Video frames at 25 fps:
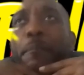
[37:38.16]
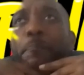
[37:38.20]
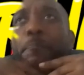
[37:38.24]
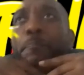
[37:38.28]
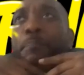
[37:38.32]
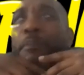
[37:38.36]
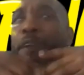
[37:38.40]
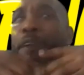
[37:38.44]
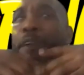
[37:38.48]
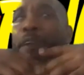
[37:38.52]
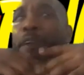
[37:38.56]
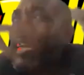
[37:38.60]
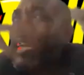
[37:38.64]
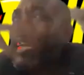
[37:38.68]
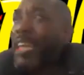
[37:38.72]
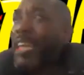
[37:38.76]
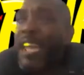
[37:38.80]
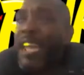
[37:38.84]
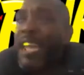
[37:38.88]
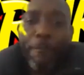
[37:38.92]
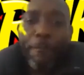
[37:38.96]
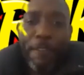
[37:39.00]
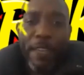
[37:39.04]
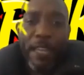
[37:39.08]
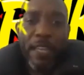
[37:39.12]
breaking
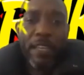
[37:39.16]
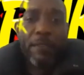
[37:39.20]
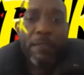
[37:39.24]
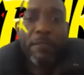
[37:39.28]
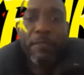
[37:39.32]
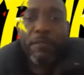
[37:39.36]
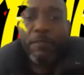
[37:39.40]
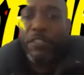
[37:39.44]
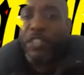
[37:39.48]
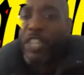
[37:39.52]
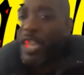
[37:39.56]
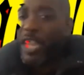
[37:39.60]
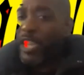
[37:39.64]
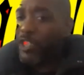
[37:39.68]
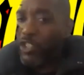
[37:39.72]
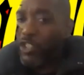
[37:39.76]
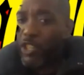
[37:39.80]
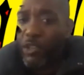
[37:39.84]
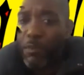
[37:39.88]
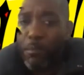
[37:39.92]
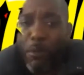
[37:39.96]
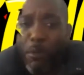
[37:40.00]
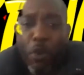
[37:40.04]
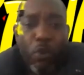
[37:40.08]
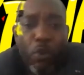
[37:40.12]
anything,
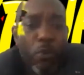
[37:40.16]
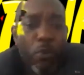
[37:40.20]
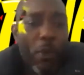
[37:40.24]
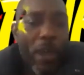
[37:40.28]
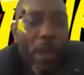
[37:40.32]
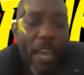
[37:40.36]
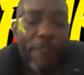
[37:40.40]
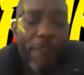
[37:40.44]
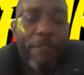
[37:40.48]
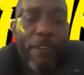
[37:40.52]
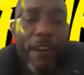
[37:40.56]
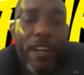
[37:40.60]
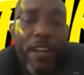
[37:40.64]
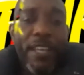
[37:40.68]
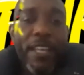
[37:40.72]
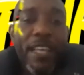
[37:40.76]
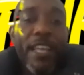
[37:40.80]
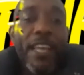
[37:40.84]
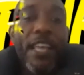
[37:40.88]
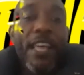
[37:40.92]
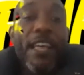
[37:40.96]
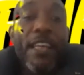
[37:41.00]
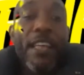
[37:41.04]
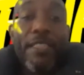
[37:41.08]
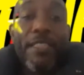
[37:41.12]
changing the mold, whatever,
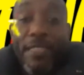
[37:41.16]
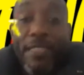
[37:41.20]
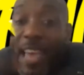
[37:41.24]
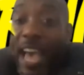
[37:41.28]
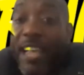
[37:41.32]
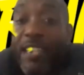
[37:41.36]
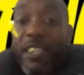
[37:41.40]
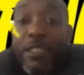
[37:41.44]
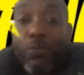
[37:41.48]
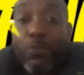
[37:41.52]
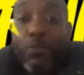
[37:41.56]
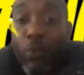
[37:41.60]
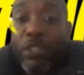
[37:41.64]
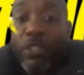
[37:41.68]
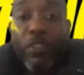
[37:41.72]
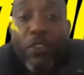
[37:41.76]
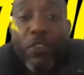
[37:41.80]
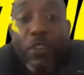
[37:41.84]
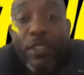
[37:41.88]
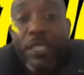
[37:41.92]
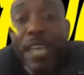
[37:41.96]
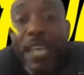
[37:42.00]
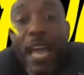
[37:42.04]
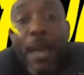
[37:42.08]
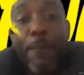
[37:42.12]
that's what's
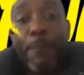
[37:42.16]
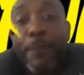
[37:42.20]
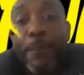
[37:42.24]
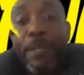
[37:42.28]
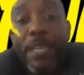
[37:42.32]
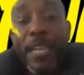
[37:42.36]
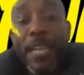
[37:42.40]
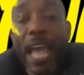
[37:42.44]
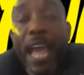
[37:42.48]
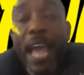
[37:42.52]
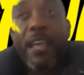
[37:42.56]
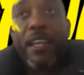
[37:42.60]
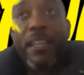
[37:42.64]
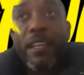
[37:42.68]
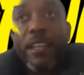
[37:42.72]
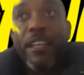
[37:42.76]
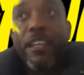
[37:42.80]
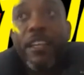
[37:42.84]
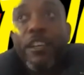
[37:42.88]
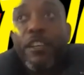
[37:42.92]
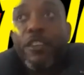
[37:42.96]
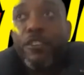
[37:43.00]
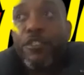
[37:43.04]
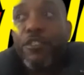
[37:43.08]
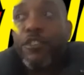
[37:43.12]
got to happen. That,
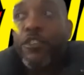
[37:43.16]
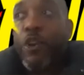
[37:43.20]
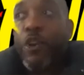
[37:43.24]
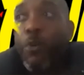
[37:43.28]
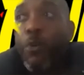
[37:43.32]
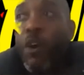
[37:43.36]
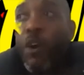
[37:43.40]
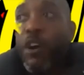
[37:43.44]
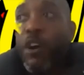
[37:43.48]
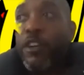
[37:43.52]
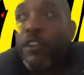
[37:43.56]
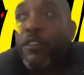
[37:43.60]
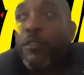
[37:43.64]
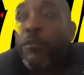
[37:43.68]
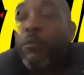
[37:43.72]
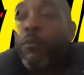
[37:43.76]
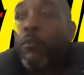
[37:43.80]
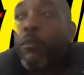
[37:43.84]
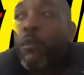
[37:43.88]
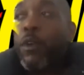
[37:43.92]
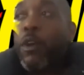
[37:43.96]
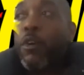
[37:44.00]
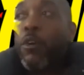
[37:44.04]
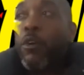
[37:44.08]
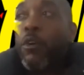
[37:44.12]
you know what?
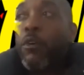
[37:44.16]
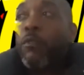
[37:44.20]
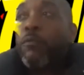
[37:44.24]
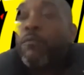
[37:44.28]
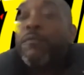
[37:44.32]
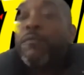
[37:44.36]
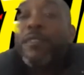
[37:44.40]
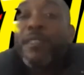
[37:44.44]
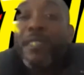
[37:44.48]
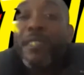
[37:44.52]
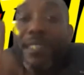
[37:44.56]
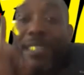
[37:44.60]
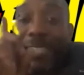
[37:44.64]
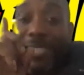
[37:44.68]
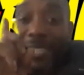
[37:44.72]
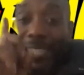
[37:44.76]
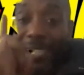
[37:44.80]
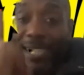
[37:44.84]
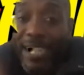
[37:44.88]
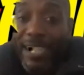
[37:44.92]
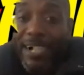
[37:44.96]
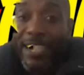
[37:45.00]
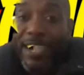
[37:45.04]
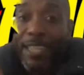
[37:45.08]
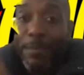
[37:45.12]
The
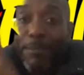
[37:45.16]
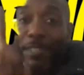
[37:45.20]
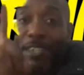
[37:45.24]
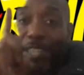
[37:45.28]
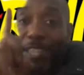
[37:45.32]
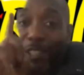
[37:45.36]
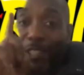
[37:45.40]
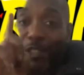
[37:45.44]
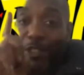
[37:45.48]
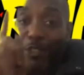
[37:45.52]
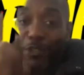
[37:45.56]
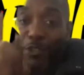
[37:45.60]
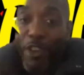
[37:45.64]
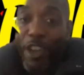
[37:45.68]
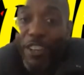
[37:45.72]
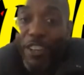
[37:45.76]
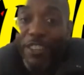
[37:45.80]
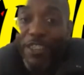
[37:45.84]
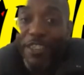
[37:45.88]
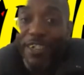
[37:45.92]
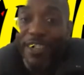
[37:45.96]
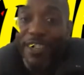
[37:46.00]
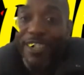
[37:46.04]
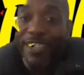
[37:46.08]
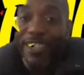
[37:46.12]
systems and the
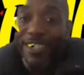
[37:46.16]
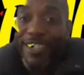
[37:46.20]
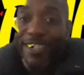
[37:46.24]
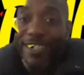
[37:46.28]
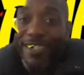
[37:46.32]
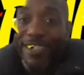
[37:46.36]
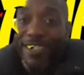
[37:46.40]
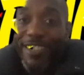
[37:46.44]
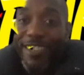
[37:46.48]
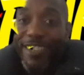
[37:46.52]
structures